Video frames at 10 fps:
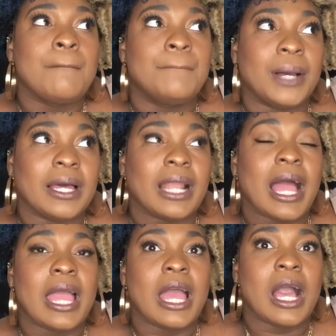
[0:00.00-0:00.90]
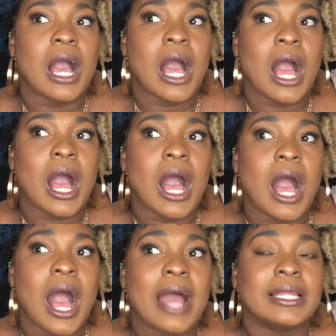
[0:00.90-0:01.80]
But
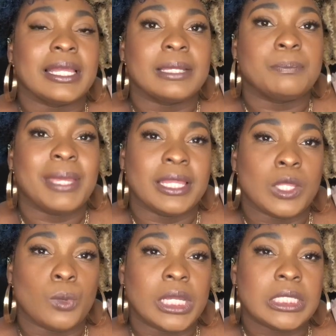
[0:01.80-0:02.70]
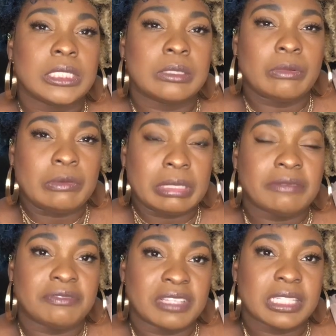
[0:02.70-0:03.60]
I like pin the waist so it really
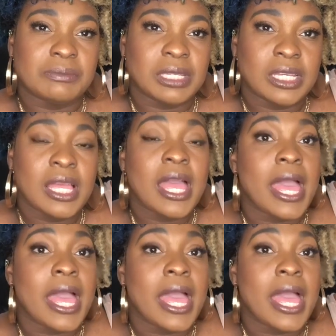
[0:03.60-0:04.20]
fits me